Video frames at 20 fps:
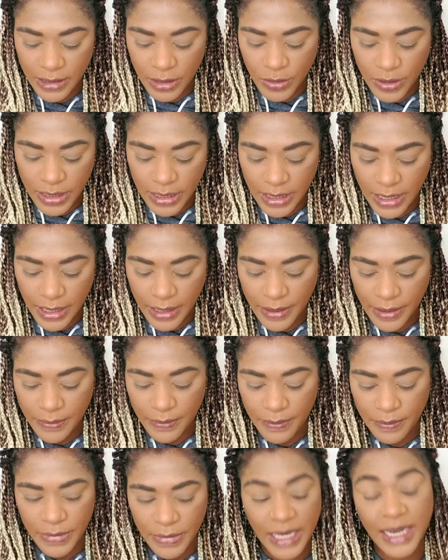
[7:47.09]
you can
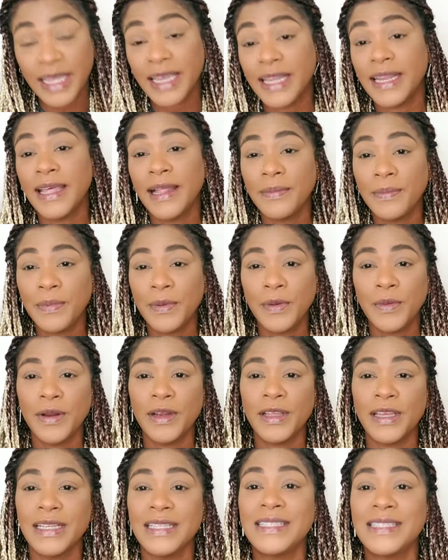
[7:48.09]
um that they can help you
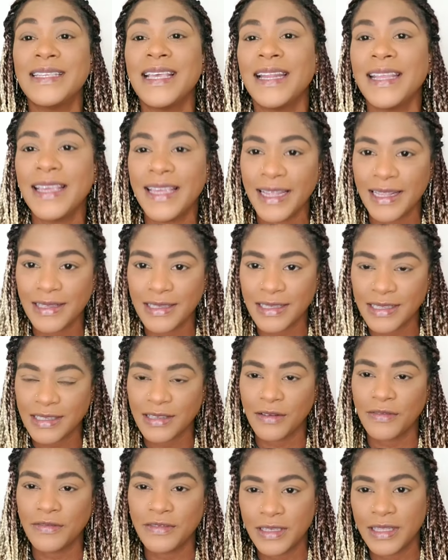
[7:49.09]
and they can delegate
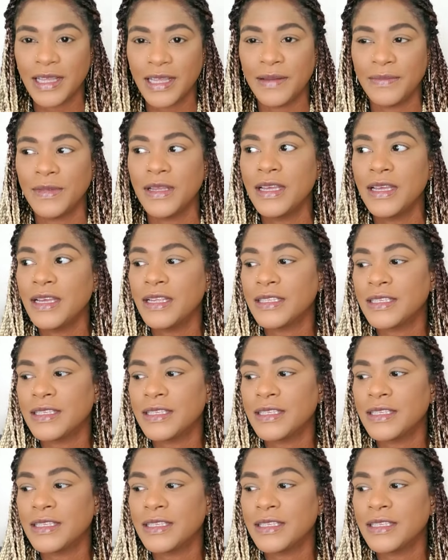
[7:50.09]
stuff to them